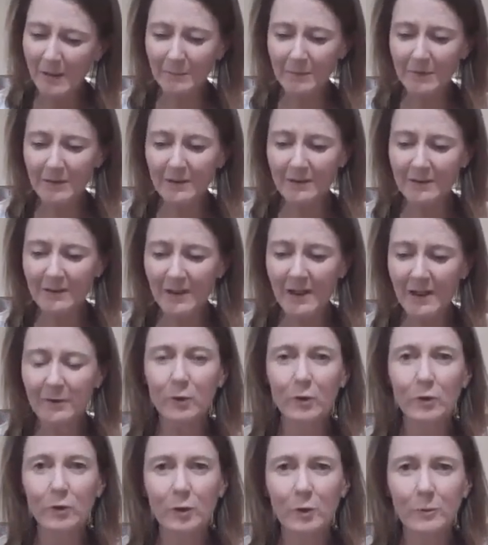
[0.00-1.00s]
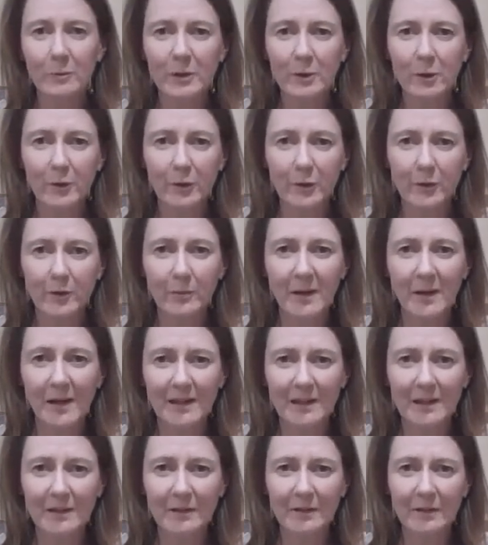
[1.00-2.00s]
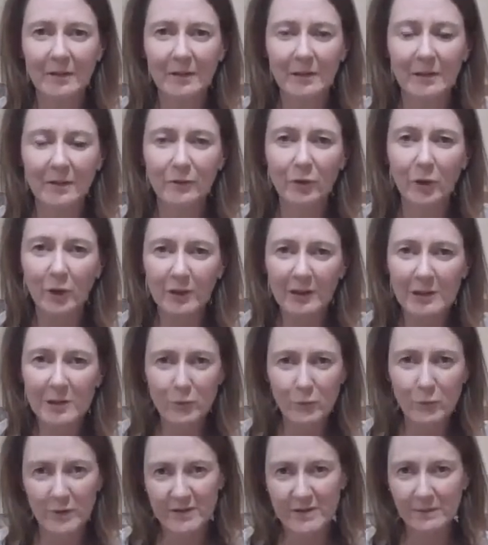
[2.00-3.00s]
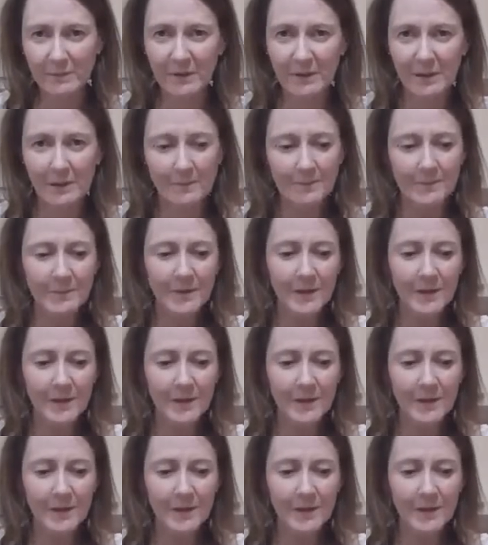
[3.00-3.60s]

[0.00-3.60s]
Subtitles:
pumpkin and halloumi gozleme. It's a Turkish recipe.